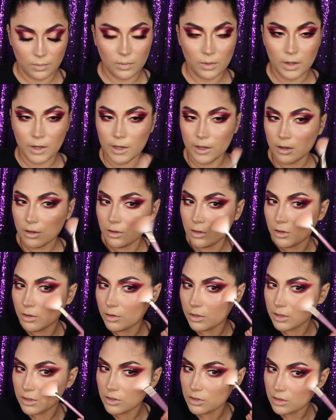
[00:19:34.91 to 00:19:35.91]
I don't know,
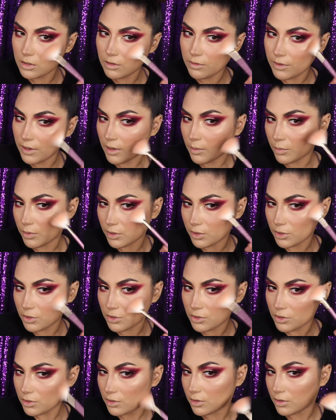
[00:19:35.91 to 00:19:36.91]
it's just a fan
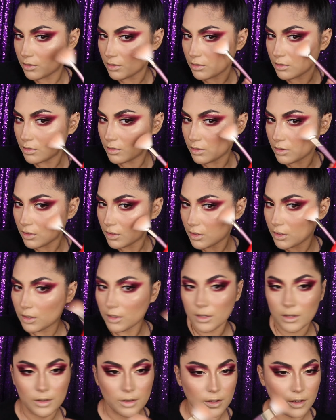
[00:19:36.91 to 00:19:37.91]
brush.
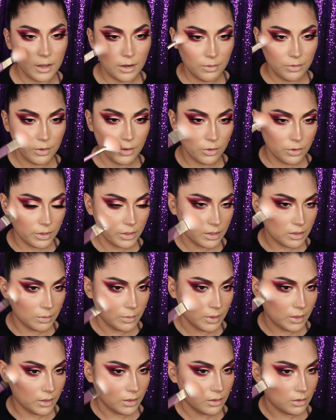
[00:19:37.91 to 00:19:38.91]
I got it for
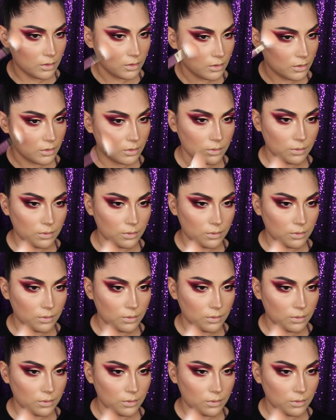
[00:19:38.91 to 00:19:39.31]
Christmas.